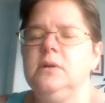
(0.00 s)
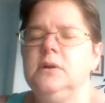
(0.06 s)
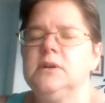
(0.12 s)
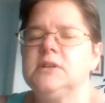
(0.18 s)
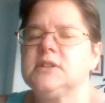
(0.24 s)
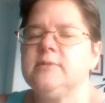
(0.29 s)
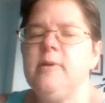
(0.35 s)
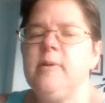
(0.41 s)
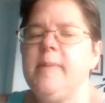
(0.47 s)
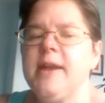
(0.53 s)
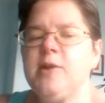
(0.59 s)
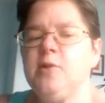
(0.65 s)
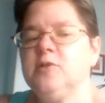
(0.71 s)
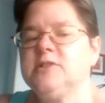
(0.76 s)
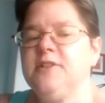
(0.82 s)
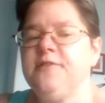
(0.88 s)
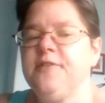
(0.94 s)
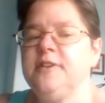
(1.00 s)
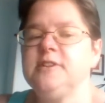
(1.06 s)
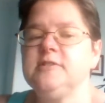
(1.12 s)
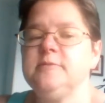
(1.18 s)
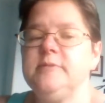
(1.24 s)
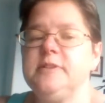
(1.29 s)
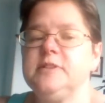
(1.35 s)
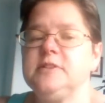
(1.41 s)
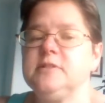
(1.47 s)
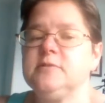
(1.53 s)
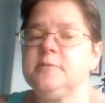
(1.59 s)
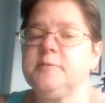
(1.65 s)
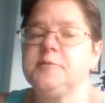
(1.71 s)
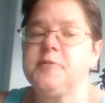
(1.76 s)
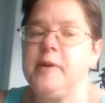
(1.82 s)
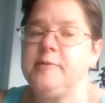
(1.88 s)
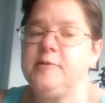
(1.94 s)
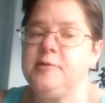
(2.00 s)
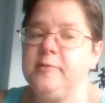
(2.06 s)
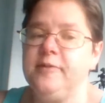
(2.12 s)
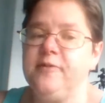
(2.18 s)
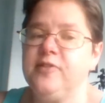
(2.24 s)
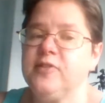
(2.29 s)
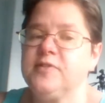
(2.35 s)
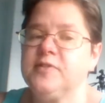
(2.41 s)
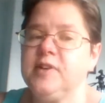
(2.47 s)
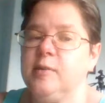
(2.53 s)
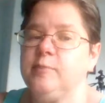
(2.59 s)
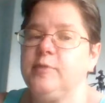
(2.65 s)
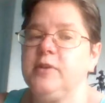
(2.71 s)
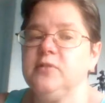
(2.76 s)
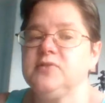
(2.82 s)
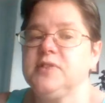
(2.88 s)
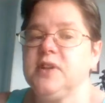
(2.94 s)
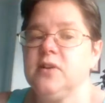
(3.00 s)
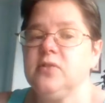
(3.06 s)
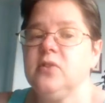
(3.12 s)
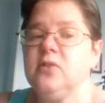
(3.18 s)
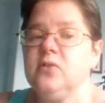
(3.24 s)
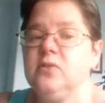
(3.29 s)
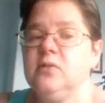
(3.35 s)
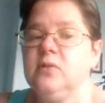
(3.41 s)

Some of my quilty friends have been subscribed to me for a couple years now, though.